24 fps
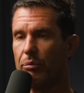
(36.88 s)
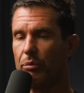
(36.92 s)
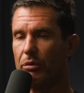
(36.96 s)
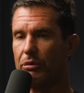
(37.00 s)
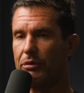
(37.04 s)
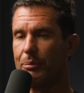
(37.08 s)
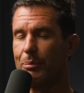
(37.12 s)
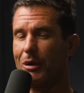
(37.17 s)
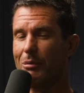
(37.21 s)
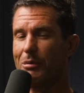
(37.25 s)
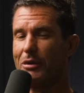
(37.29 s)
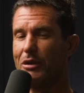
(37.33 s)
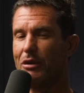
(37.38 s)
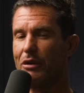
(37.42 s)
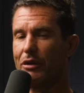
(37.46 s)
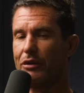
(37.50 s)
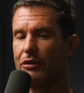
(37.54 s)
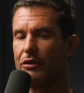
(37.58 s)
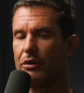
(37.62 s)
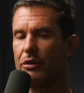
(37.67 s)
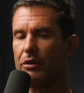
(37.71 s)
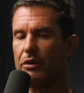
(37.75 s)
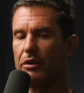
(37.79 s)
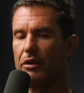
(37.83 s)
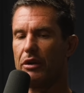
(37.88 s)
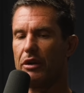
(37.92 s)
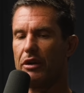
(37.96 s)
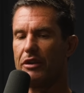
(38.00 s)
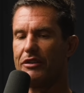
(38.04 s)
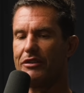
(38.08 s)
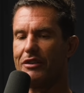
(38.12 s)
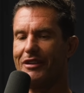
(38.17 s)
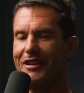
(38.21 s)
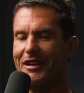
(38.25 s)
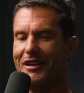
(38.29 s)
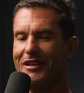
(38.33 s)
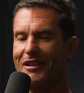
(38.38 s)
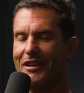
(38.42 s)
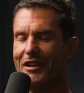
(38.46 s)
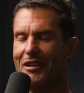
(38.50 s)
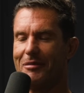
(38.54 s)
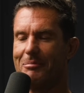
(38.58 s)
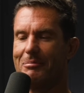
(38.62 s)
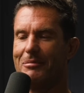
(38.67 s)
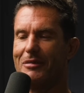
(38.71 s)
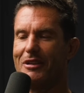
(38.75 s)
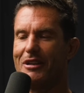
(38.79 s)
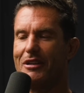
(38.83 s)
Probably not as organised. And then,
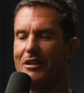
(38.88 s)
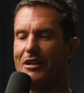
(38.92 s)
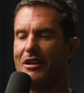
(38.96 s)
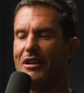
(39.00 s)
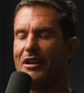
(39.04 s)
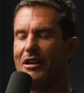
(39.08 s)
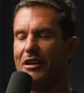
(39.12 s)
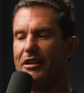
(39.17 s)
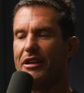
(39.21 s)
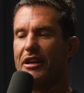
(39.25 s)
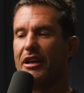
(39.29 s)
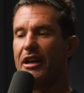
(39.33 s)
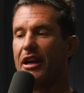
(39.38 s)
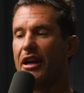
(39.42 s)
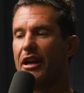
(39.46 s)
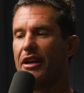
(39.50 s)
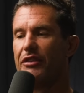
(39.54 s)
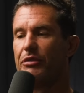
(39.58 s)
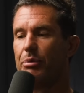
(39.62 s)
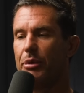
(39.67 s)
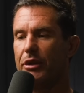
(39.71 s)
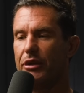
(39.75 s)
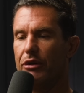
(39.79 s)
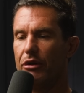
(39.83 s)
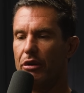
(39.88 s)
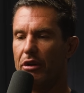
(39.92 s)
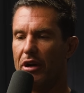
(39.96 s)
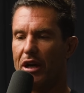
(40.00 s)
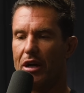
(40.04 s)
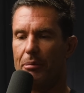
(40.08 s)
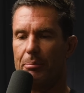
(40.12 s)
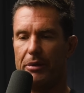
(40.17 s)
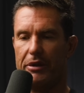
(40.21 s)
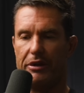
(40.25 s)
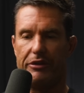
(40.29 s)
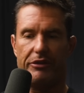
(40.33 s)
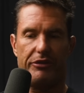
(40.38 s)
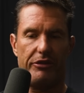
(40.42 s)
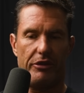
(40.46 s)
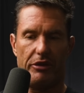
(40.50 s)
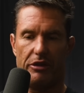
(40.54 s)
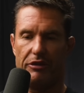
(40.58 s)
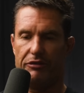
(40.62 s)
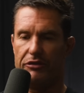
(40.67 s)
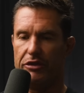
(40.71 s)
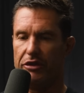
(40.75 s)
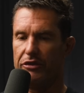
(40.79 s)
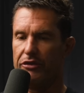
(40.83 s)
as we grew up, it sort
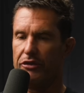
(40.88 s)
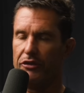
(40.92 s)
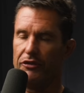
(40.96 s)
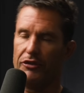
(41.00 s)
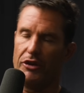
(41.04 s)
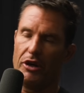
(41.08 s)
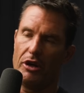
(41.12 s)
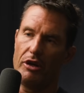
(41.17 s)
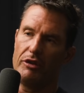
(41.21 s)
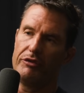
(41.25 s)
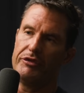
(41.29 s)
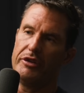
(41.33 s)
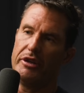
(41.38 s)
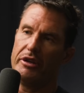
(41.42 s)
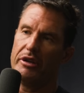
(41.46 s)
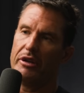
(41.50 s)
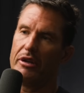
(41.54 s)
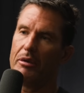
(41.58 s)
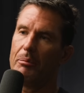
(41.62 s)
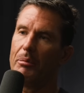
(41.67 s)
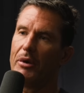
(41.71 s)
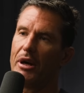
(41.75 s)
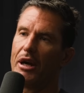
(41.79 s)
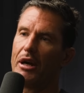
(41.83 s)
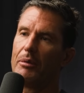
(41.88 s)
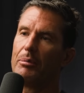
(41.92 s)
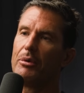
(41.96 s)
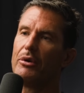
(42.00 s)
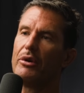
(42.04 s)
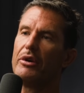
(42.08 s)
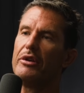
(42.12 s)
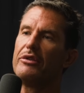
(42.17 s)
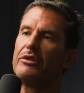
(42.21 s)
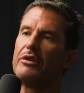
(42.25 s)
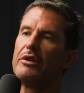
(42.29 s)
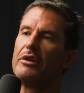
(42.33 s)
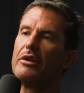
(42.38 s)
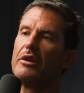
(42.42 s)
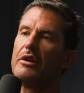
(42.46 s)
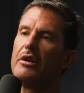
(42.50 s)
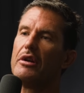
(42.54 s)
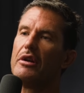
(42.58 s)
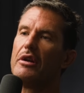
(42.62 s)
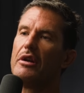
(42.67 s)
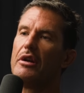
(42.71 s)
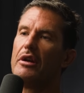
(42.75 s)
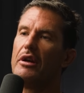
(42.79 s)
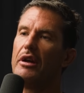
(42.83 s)
of just evolved into the Bra boys.
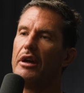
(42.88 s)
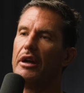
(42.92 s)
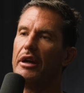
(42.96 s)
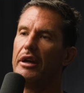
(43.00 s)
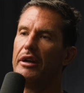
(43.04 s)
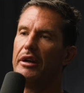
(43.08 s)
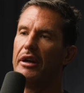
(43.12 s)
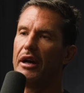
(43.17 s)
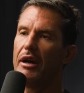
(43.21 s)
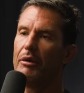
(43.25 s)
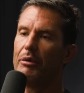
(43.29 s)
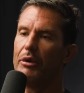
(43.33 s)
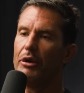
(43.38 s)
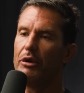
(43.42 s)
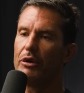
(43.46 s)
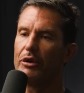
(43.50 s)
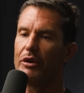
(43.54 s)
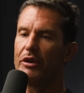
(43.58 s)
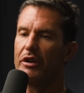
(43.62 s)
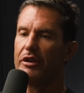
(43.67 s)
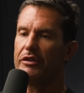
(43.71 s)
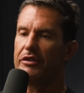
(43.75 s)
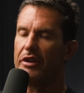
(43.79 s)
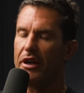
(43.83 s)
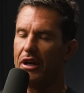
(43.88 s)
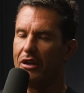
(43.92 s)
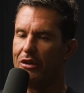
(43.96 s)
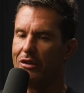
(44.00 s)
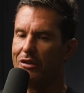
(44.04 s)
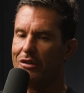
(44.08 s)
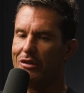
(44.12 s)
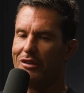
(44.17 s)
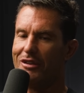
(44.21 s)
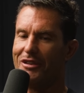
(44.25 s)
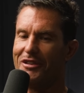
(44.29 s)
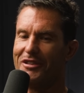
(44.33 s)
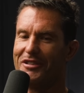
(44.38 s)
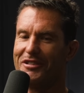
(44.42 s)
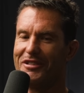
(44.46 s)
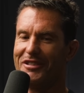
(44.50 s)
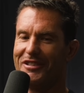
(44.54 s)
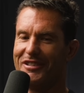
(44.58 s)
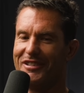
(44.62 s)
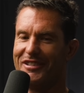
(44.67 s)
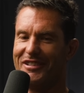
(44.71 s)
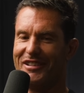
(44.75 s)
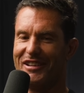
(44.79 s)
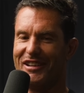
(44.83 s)
And we all got the tattoos
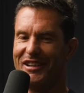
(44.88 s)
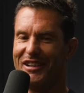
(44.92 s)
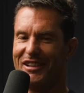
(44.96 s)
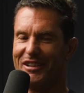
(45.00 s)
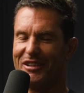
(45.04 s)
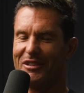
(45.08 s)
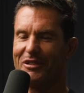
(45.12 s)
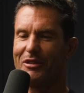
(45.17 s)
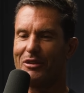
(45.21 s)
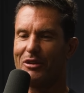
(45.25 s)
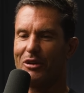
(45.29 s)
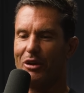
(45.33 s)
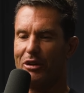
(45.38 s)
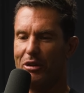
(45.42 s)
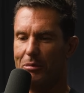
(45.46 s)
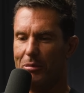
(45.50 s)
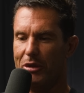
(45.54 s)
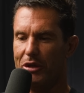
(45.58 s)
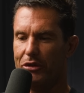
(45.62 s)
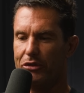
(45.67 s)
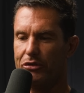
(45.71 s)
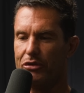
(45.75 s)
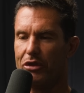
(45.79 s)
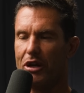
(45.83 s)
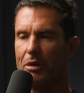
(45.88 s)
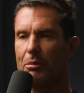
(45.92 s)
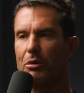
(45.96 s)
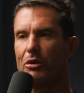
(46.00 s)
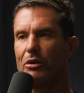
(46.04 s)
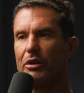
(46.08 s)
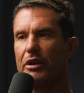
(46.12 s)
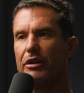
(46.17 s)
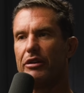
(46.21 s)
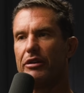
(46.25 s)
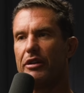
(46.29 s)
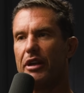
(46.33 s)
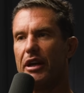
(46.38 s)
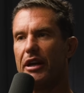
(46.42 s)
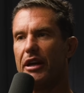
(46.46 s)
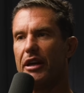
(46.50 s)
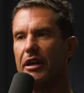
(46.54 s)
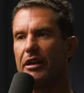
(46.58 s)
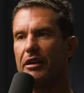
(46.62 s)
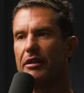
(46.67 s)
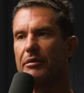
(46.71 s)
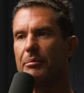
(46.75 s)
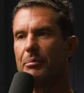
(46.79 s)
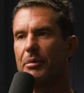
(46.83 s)
and got in a bit of trouble here and
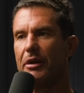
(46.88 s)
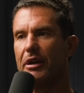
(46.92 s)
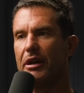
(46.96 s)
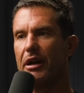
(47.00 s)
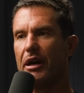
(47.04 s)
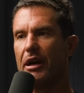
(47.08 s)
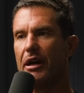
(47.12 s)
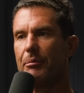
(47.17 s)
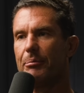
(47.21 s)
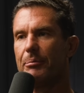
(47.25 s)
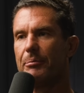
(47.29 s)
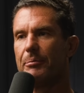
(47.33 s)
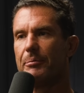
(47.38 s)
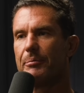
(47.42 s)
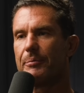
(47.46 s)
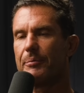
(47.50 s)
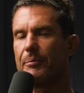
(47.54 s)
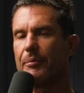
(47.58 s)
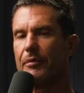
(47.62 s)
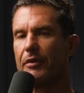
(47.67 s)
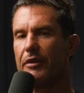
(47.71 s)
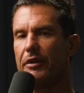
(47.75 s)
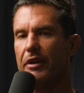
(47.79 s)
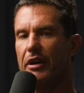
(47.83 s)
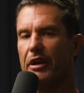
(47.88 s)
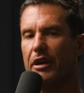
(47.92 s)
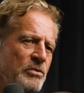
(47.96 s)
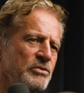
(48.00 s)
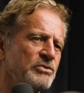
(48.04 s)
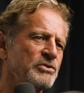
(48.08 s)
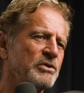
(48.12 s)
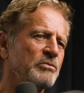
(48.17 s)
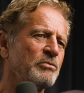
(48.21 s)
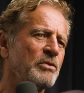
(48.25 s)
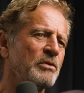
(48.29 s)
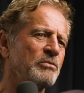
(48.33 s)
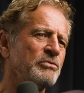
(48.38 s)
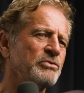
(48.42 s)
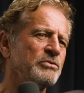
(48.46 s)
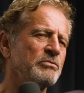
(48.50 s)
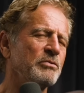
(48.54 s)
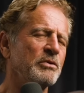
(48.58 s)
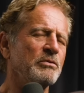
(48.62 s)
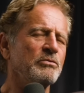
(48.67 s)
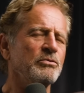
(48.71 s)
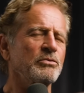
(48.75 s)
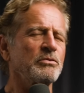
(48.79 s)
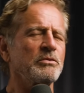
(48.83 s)
there. But
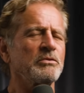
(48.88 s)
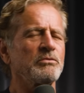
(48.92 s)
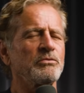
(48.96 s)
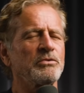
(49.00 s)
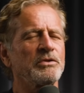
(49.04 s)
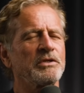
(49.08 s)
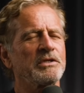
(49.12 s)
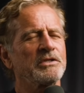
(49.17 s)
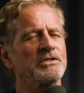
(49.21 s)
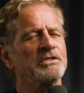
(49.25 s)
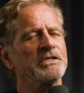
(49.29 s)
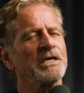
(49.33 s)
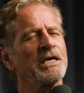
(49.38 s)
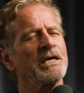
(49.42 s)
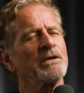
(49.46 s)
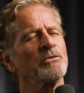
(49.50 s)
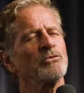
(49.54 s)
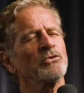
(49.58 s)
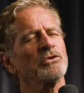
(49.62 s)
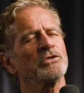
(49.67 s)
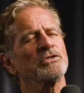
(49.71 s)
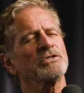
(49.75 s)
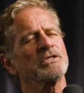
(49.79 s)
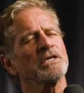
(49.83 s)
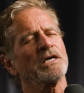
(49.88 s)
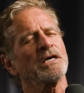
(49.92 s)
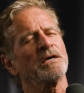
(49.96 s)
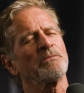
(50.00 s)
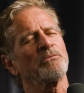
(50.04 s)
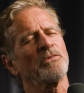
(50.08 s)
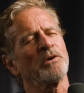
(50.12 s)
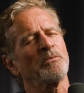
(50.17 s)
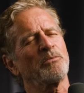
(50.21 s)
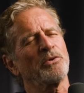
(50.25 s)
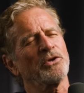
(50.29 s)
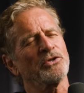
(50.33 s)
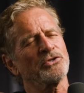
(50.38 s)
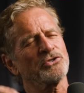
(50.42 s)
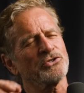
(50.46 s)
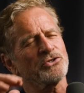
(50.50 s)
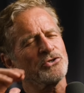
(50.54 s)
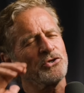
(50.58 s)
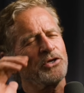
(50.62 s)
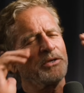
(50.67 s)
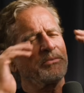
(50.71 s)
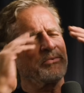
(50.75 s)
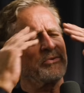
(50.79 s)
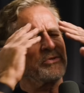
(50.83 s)
what the saying was, my brother's
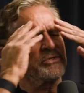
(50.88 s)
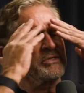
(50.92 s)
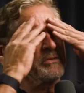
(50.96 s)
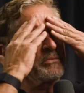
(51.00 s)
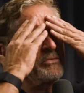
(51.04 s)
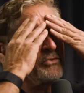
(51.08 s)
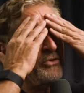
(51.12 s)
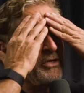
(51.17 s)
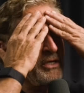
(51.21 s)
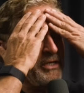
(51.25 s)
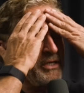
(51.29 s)
keeper or something like